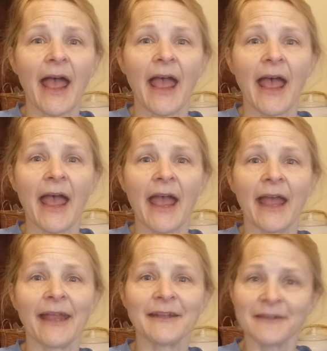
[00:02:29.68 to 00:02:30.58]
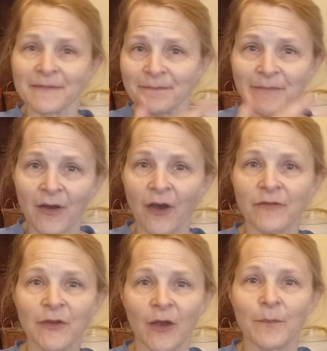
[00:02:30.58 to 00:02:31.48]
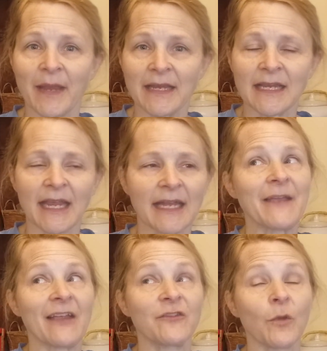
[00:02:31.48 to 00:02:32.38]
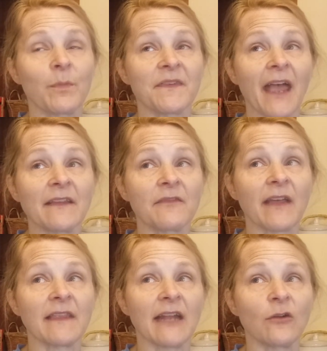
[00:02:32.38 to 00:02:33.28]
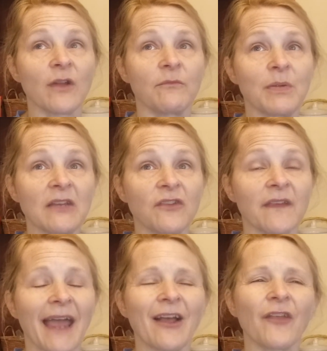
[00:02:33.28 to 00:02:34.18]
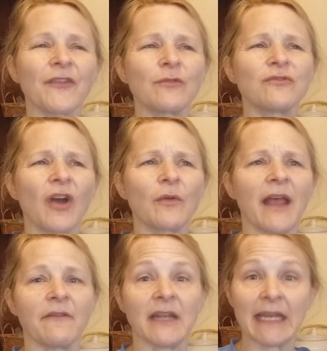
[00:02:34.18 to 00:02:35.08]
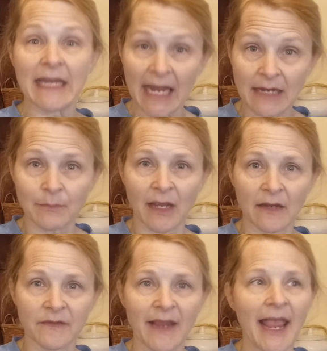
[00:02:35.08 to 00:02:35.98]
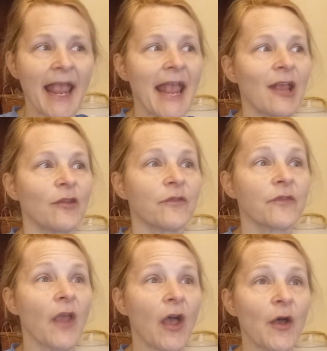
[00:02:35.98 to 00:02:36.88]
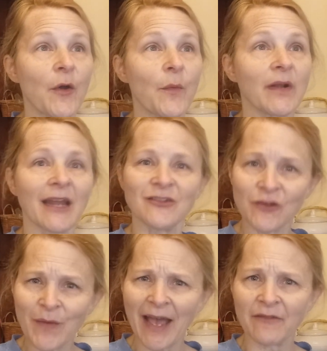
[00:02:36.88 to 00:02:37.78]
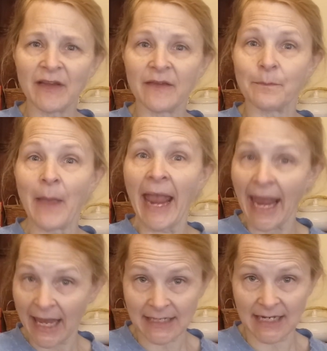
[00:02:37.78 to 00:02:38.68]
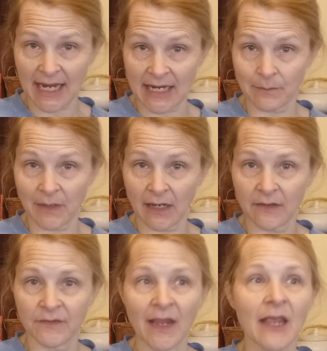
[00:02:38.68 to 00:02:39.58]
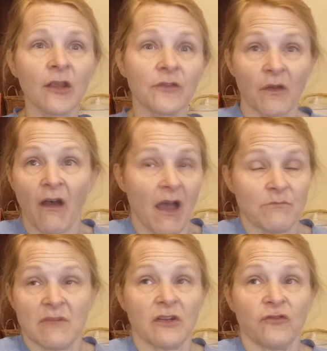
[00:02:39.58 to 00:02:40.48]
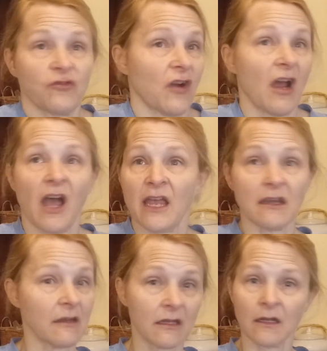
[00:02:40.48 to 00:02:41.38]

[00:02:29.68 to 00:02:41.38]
and off you go baking it. Okay, so besides the fact that I don't have peaches, I also don't have any cake mix. So what I do have is pancake mix. So I'm going to try,